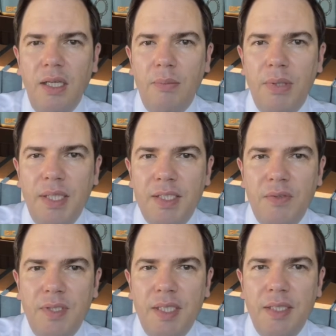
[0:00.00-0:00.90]
Police
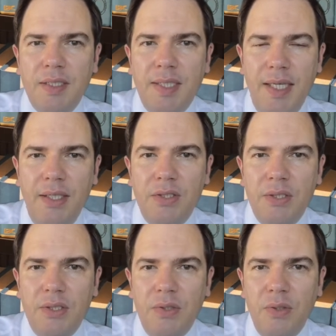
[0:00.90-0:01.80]
physically take you
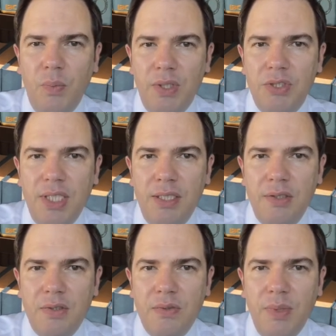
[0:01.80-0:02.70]
to the watch
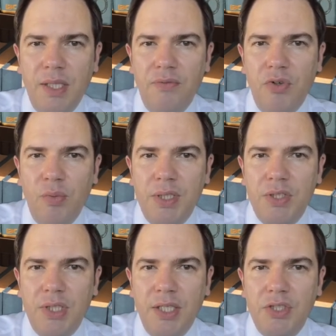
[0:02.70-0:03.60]
house where they formally
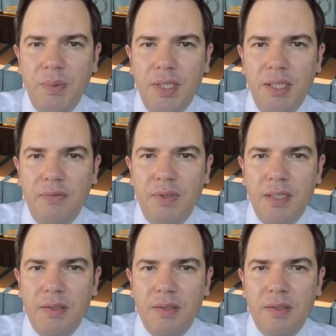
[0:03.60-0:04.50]
charge you with the
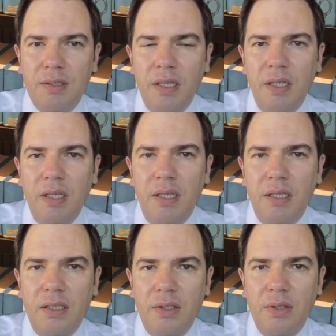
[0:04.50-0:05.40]
offence.
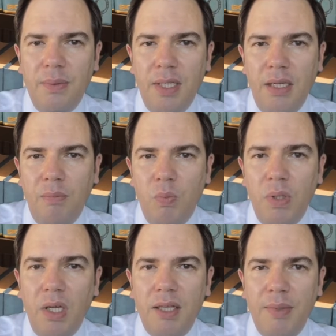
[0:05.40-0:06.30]
You will
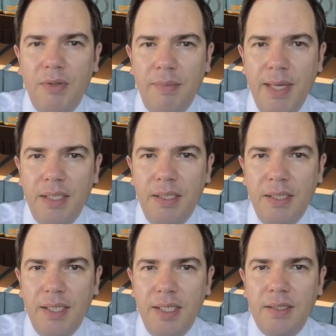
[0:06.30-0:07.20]
either be remanded in
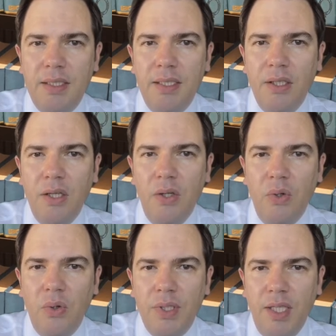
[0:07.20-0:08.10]
custody
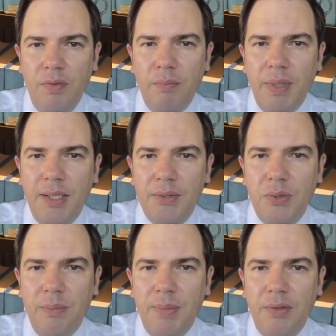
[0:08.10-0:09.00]
or given bail to
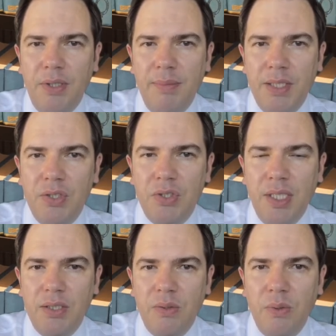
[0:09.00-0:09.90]
appear in a
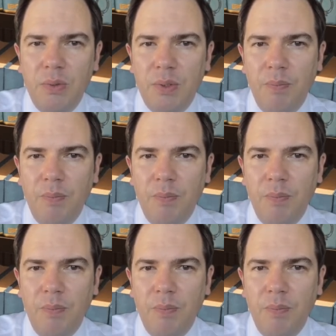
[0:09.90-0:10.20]
magistrates court.